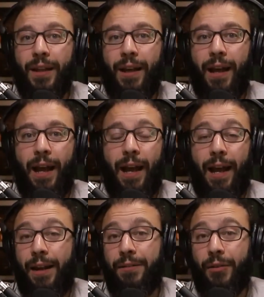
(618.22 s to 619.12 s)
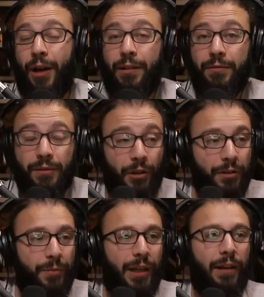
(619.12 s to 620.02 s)
And so I start
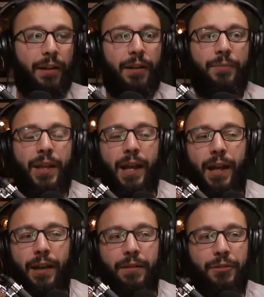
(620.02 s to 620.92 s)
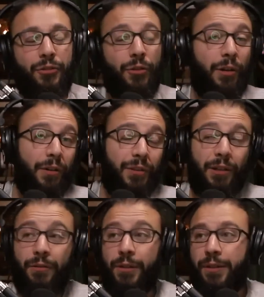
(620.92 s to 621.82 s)
speaking to them, and sure enough, they
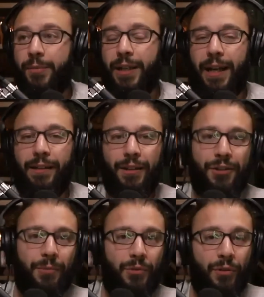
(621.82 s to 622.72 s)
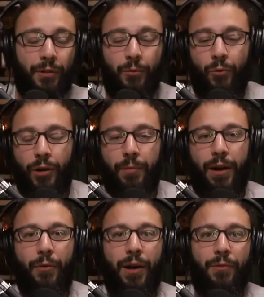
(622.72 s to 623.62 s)
don't really speak English. I'm working my
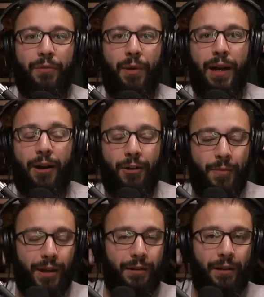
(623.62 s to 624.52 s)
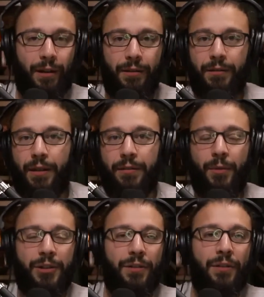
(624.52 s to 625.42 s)
way with my Arabic as
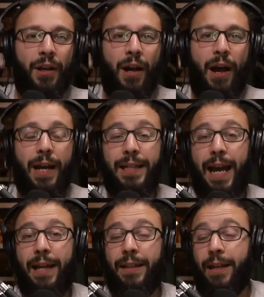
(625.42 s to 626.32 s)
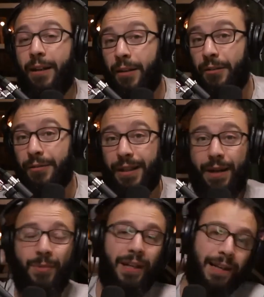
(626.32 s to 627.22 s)
much as I can. They can
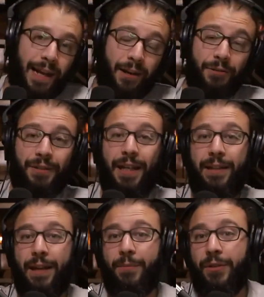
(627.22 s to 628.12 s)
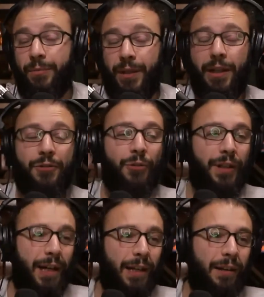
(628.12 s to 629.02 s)
understand me, I can't understand them. They're speaking
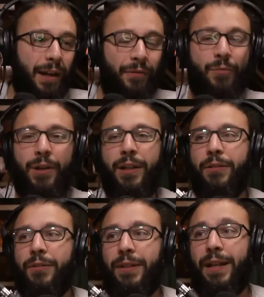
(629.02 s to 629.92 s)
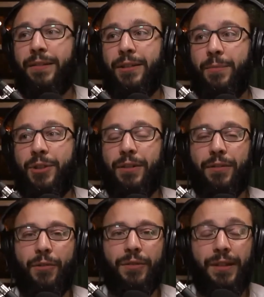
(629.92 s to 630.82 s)
Jordanian, everybody understands Egyptian.
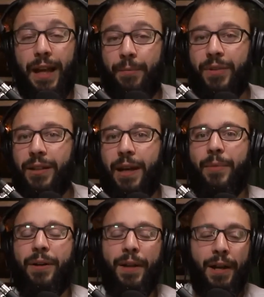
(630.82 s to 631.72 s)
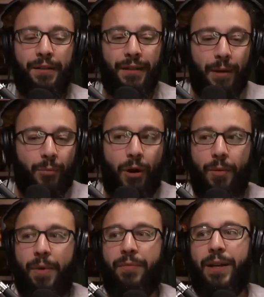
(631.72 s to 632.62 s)
So same dilemma, same
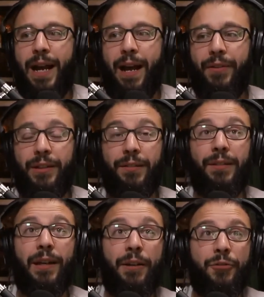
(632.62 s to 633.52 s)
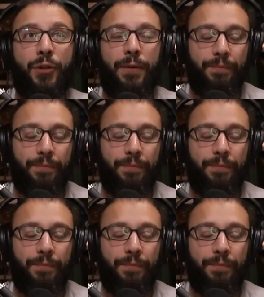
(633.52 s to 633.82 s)
problem I've been having this entire trip.